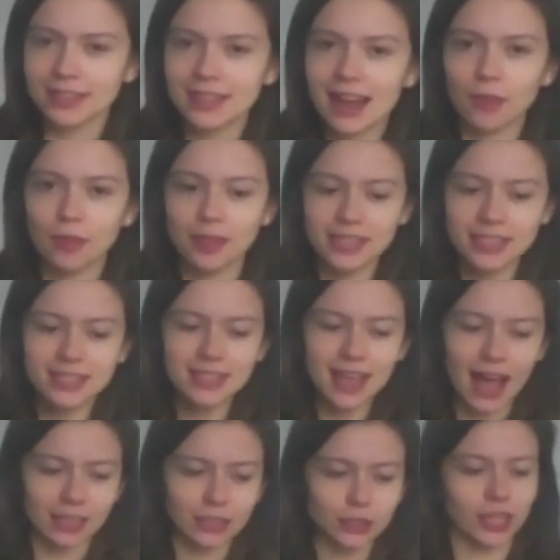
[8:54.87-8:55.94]
Now, this is
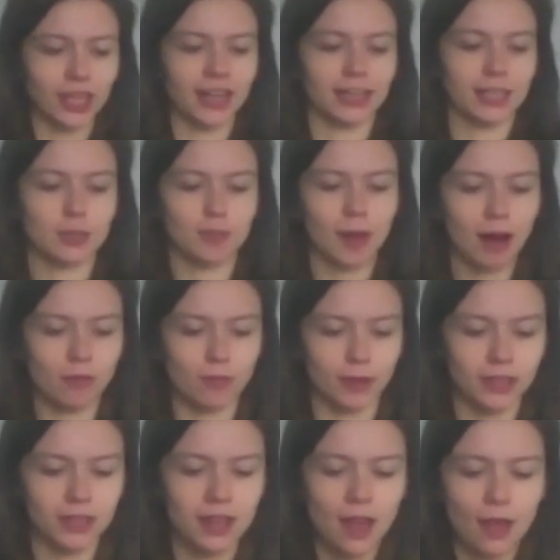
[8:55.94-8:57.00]
actually an
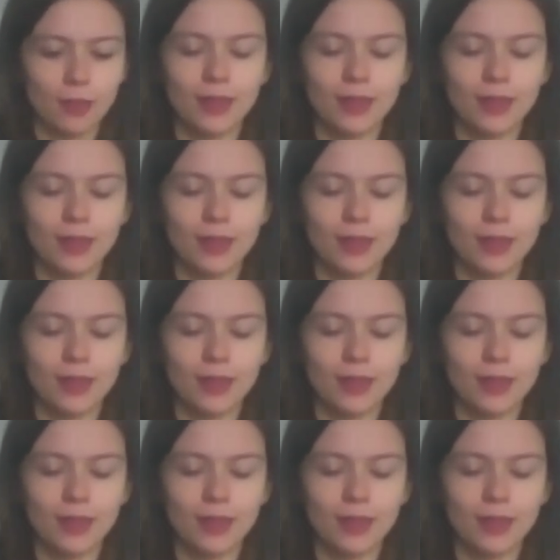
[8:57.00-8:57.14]
experiment